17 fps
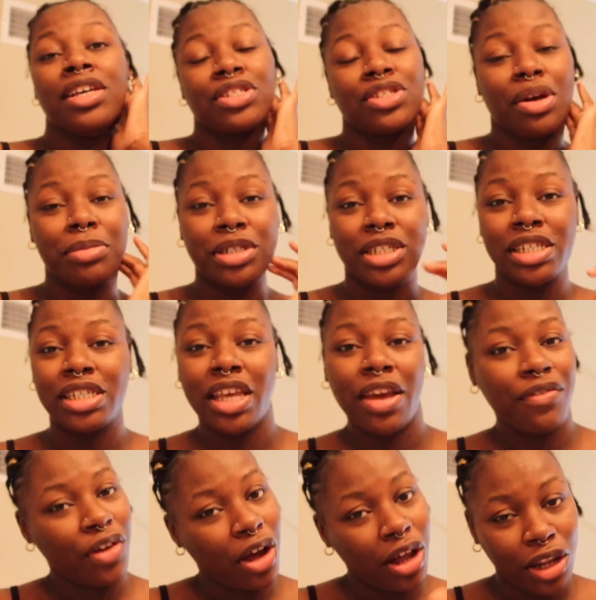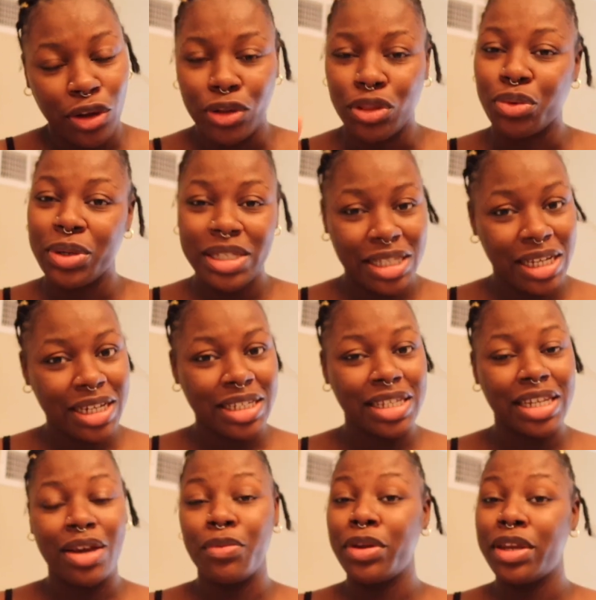So I'm gonna just give y'all a little
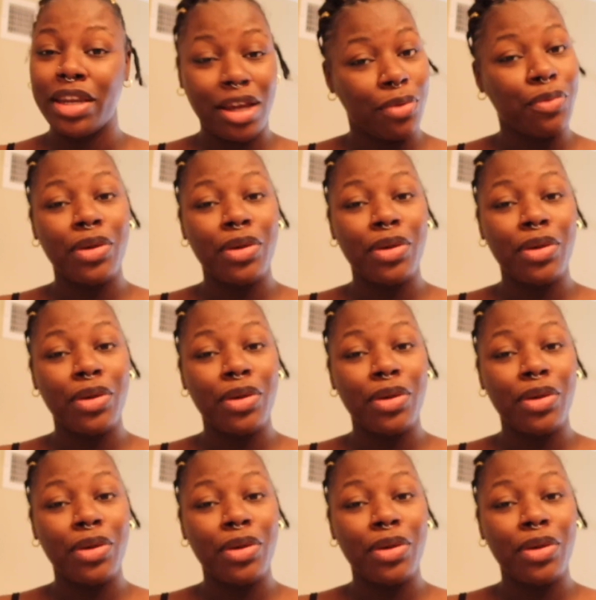360 and